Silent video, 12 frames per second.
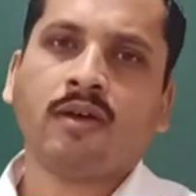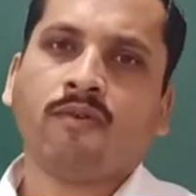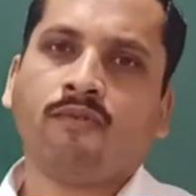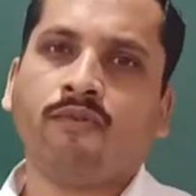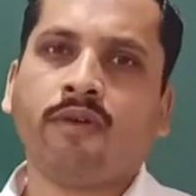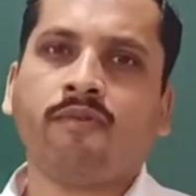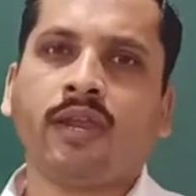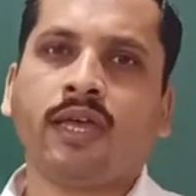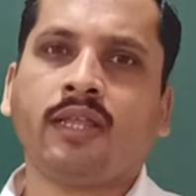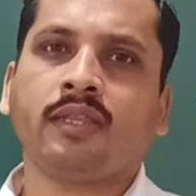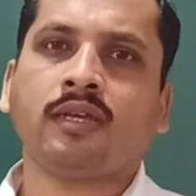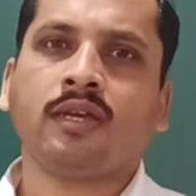wavelength
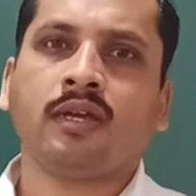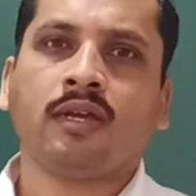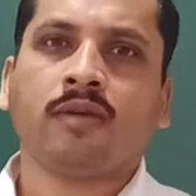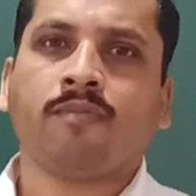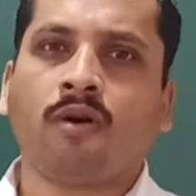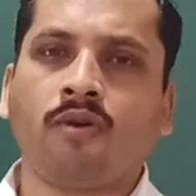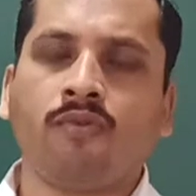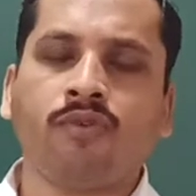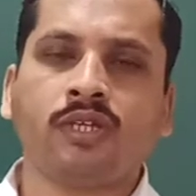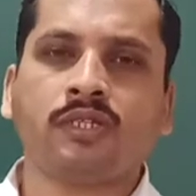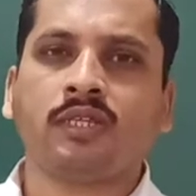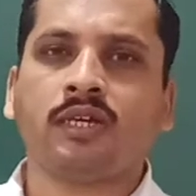for which
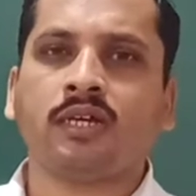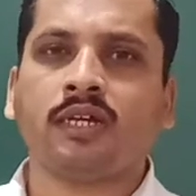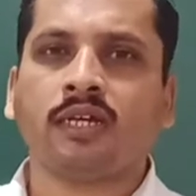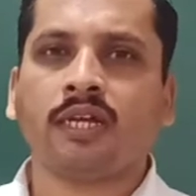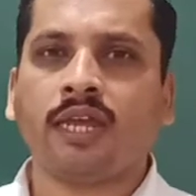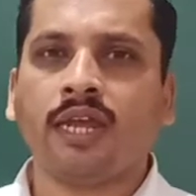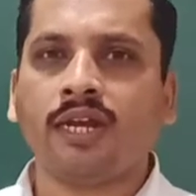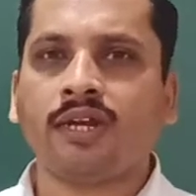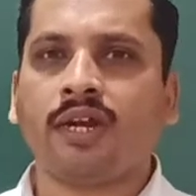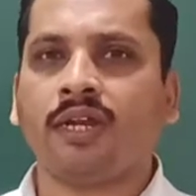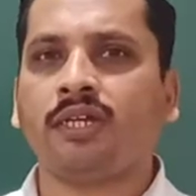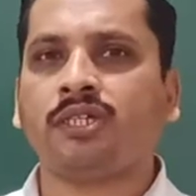the heat
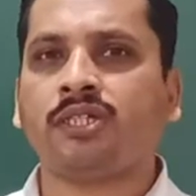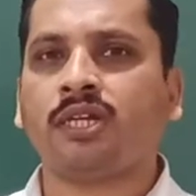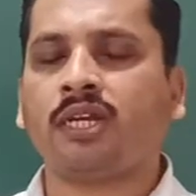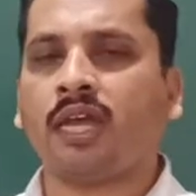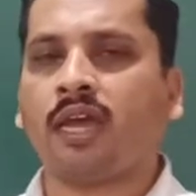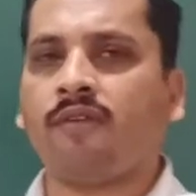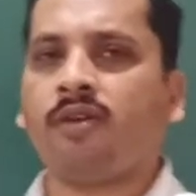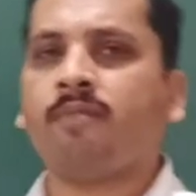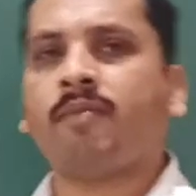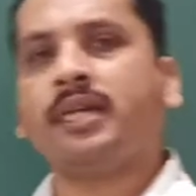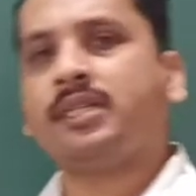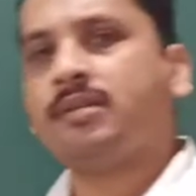radiation having
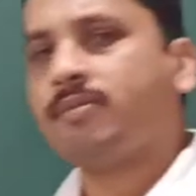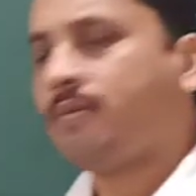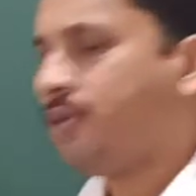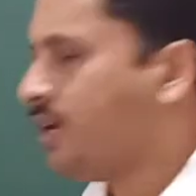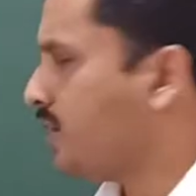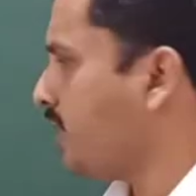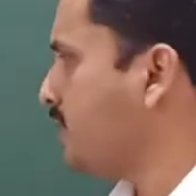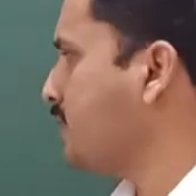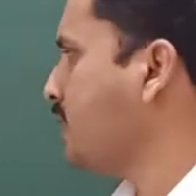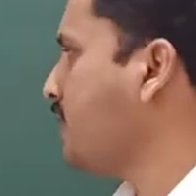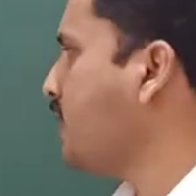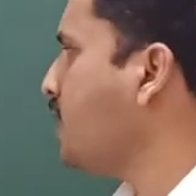maximum
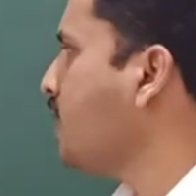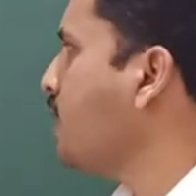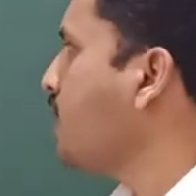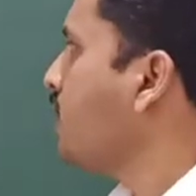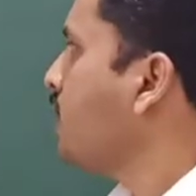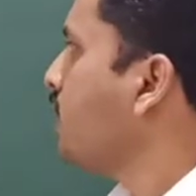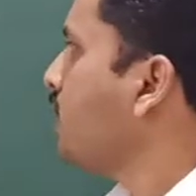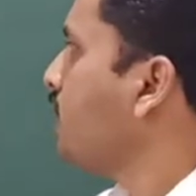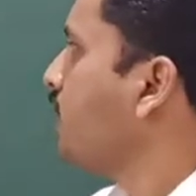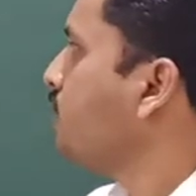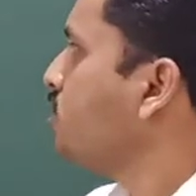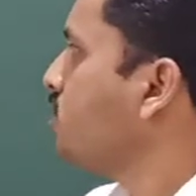intensity
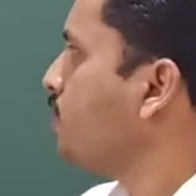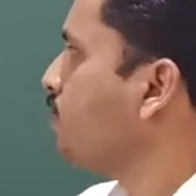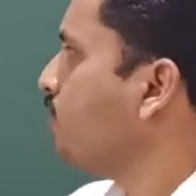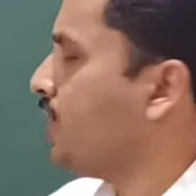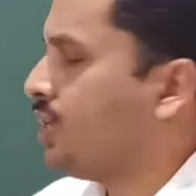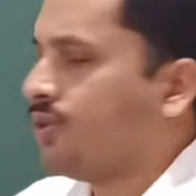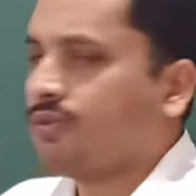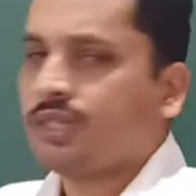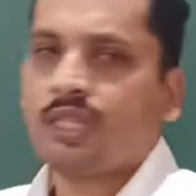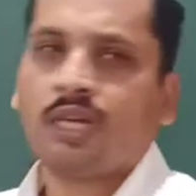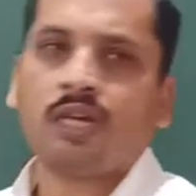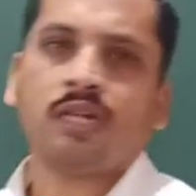is shifted towards
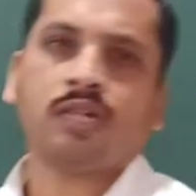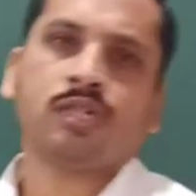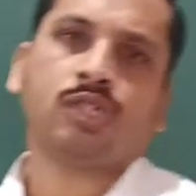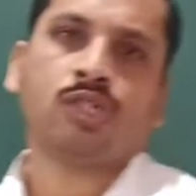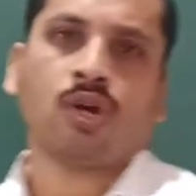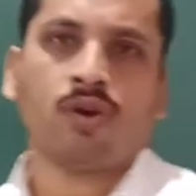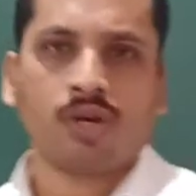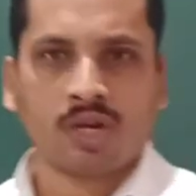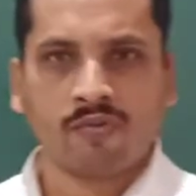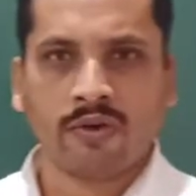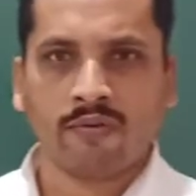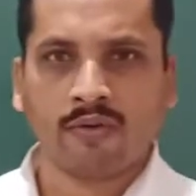the shorter
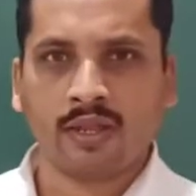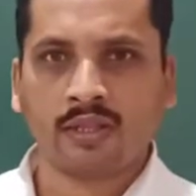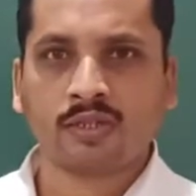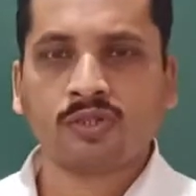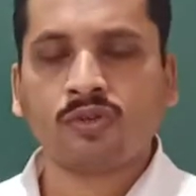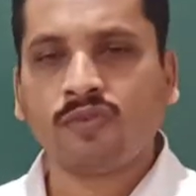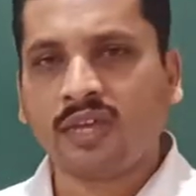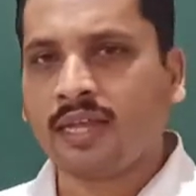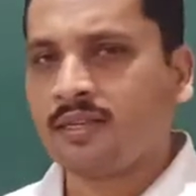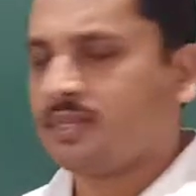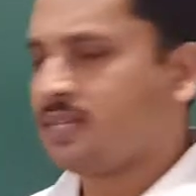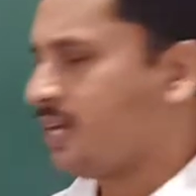wavelength. So we
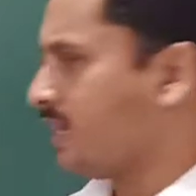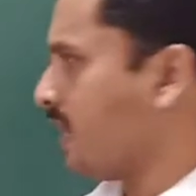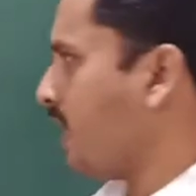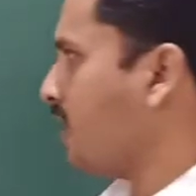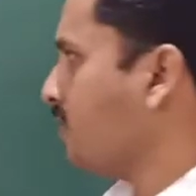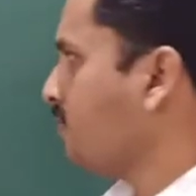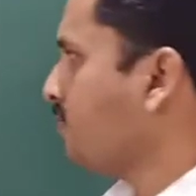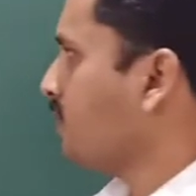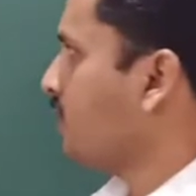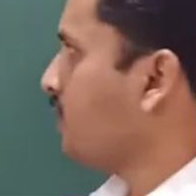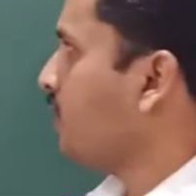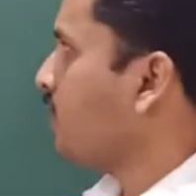can say that
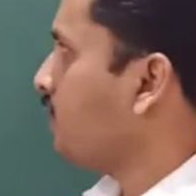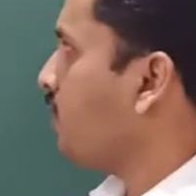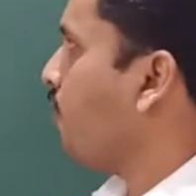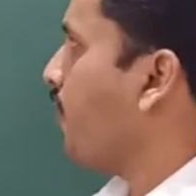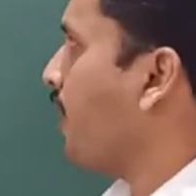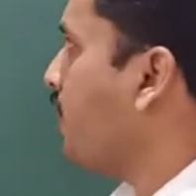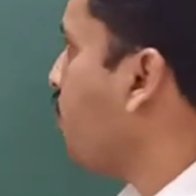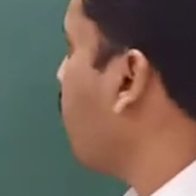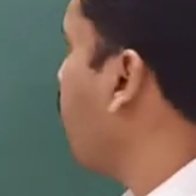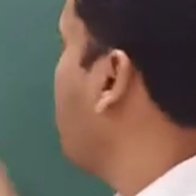the value of